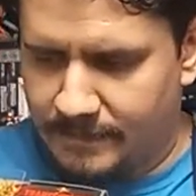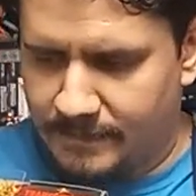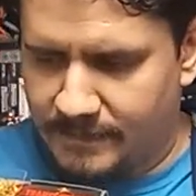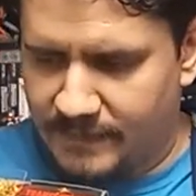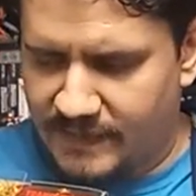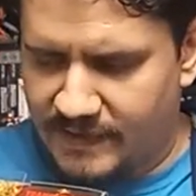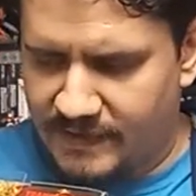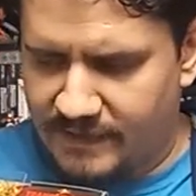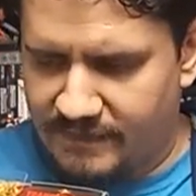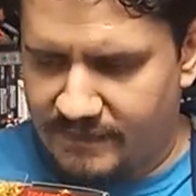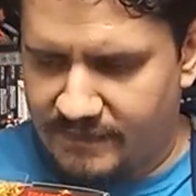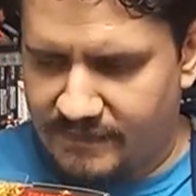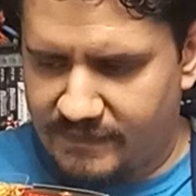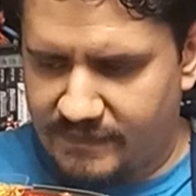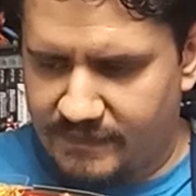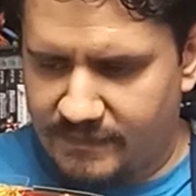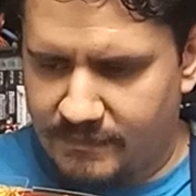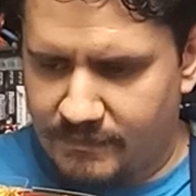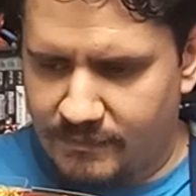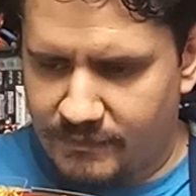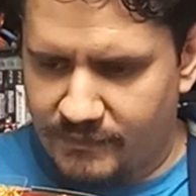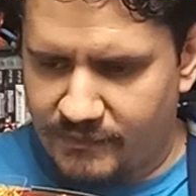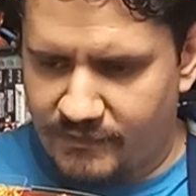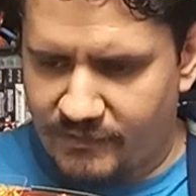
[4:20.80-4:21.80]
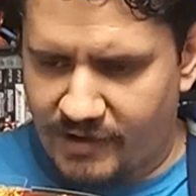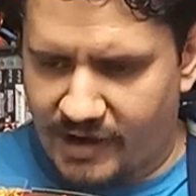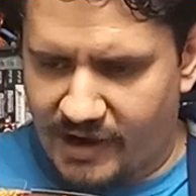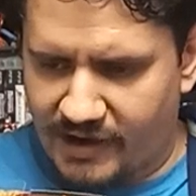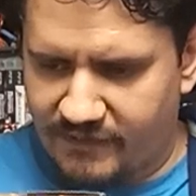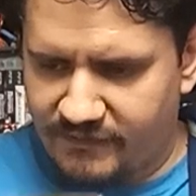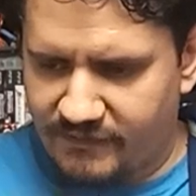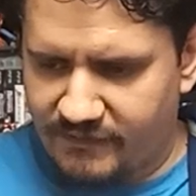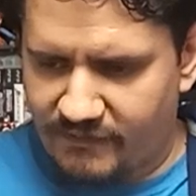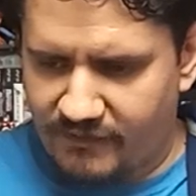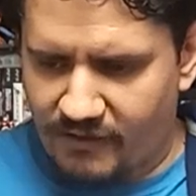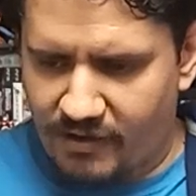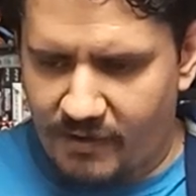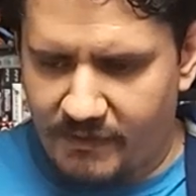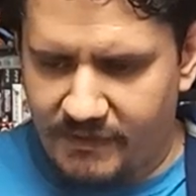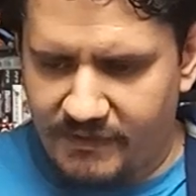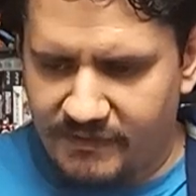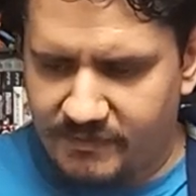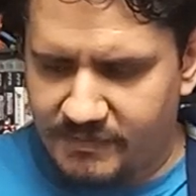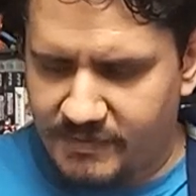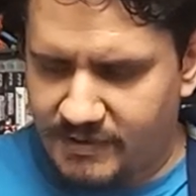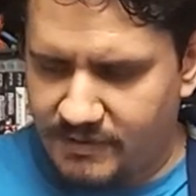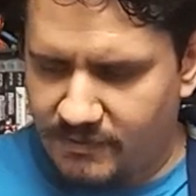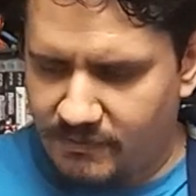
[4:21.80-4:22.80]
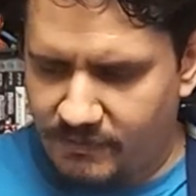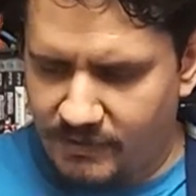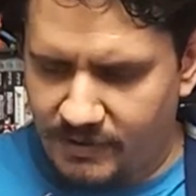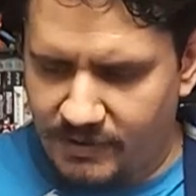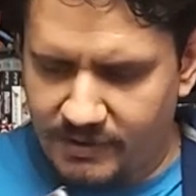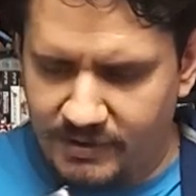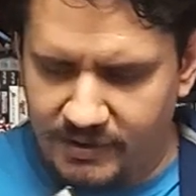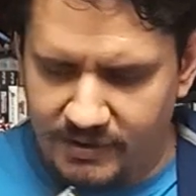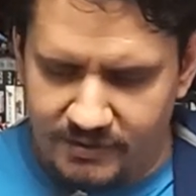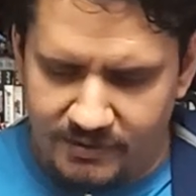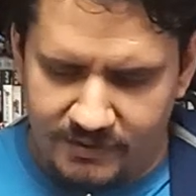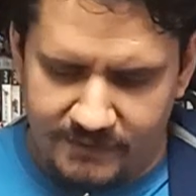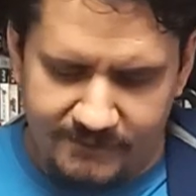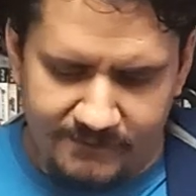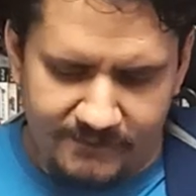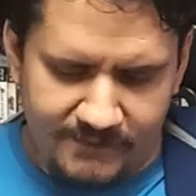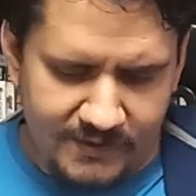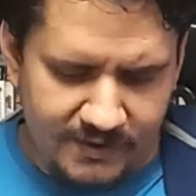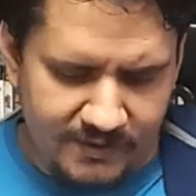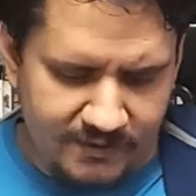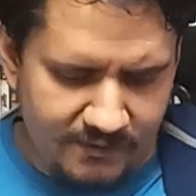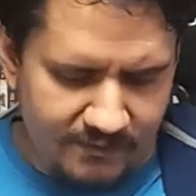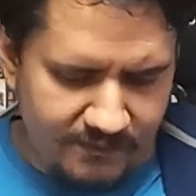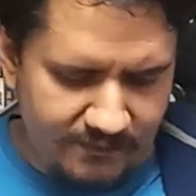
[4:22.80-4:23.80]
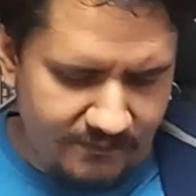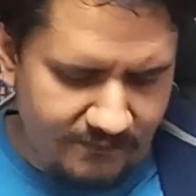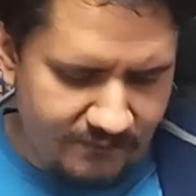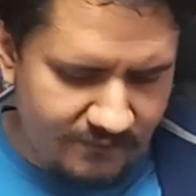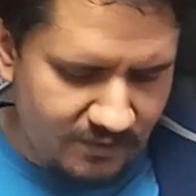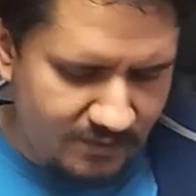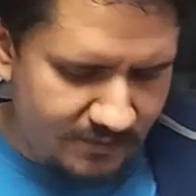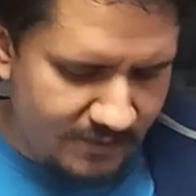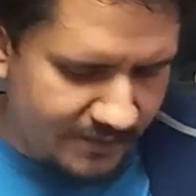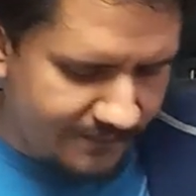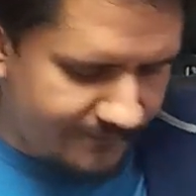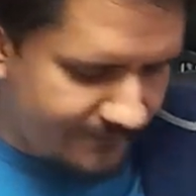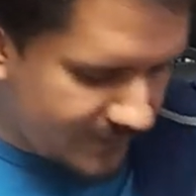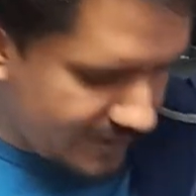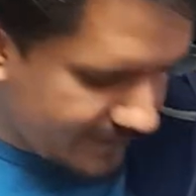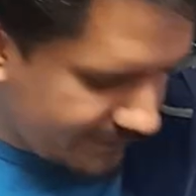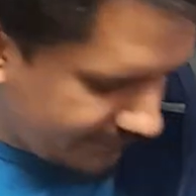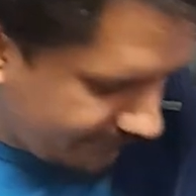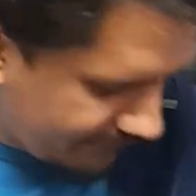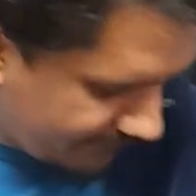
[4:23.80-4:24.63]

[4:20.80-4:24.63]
Because Trax has always been a really good figure. One of my favorite